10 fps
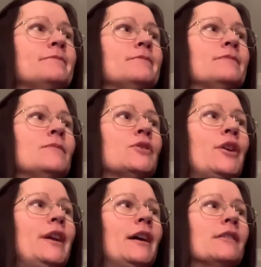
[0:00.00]
So
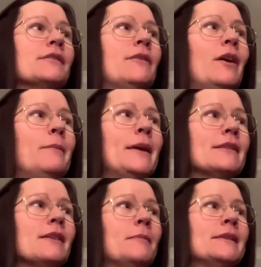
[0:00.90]
yeah, so I'll mix
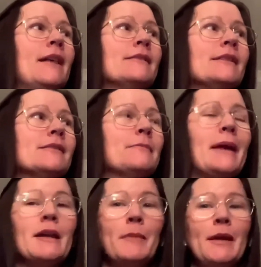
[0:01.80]
up tenses and
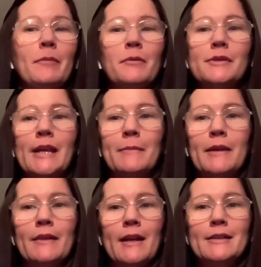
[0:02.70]
make people seem that
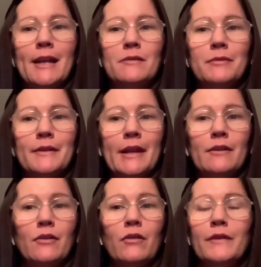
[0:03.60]
they're dead when they're not,